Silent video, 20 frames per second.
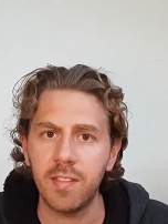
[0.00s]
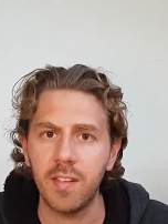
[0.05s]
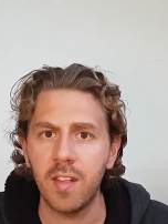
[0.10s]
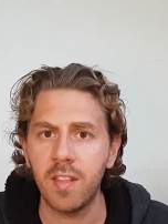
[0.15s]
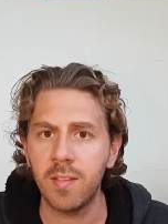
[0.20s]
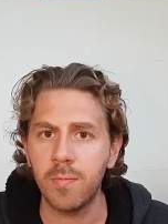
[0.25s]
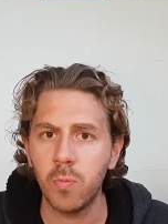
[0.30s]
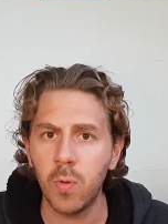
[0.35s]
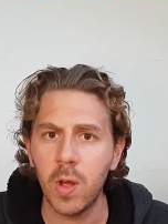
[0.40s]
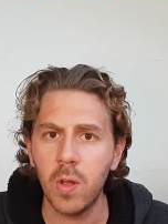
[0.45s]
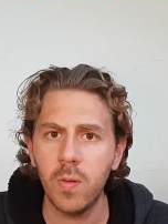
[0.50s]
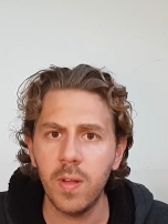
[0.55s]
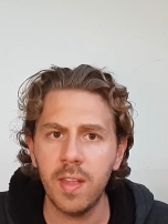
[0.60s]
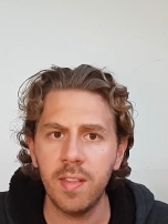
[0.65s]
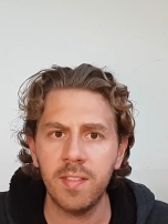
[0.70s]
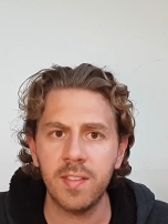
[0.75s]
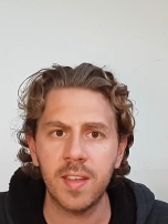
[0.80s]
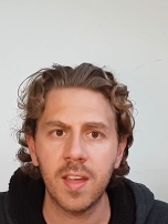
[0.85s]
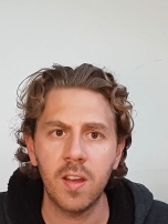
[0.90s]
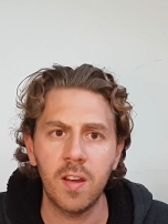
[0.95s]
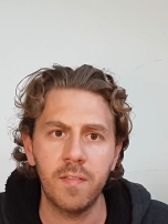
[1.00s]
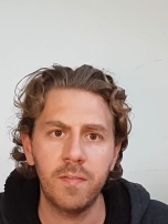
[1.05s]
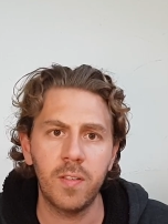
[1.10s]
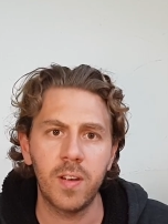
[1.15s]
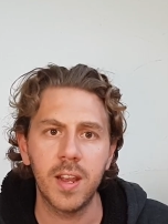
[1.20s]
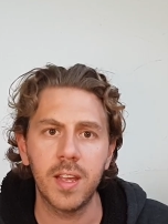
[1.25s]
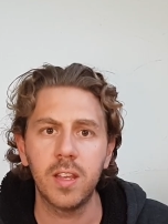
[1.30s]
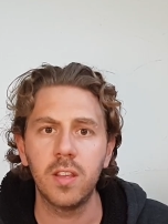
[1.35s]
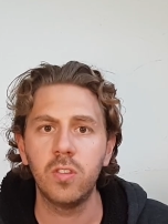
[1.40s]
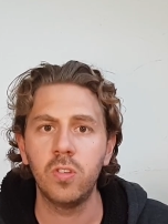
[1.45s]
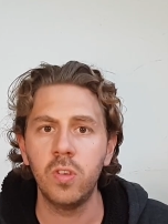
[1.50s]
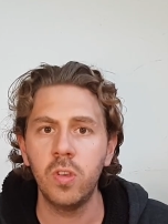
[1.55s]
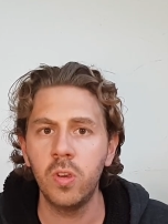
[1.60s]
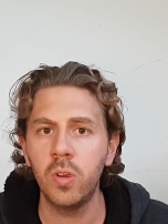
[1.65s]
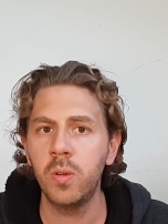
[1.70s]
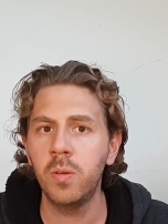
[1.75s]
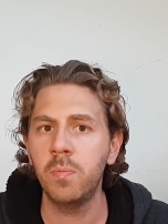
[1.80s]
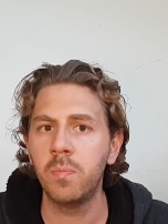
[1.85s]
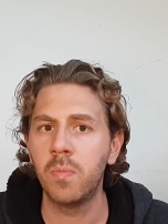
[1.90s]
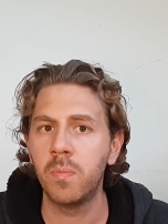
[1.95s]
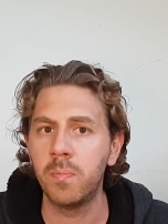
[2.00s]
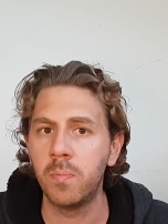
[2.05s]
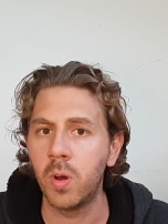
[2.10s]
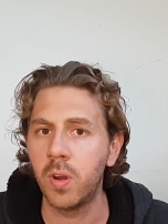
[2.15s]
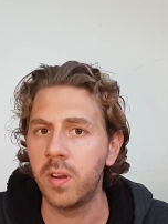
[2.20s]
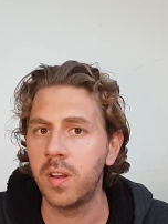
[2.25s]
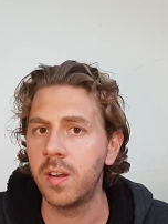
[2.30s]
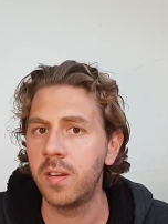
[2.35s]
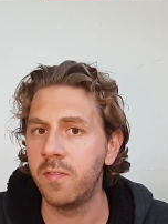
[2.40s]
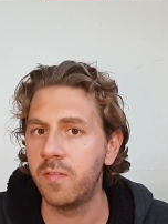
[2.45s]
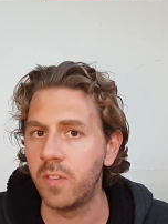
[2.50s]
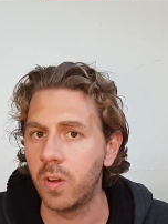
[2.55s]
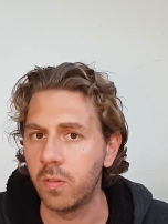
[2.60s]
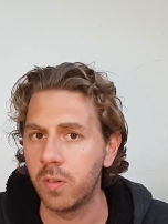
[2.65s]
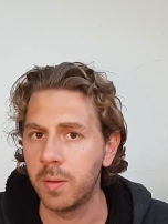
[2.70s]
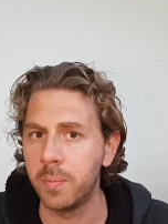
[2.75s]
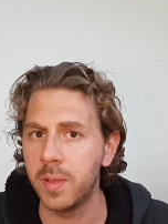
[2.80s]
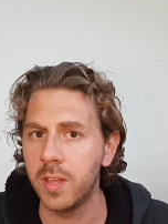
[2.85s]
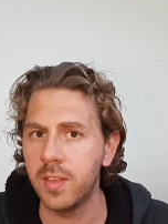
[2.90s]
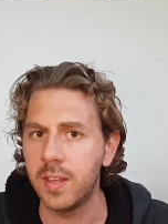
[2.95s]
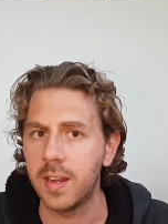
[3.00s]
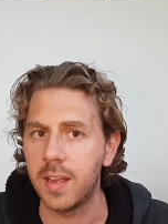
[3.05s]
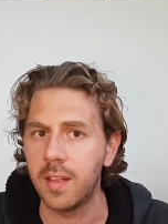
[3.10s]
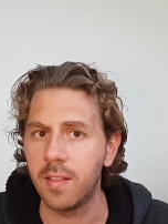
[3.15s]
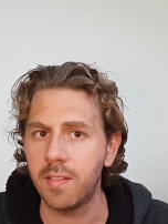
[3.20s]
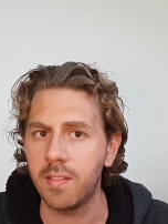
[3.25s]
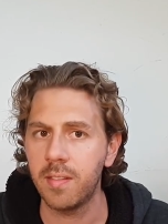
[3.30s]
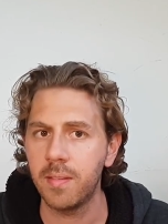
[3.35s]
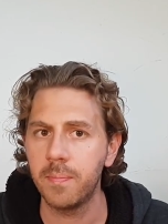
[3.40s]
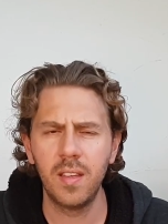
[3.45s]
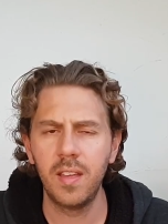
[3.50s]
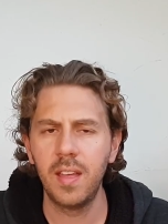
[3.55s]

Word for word: as well as covering new modern vulnerabilities.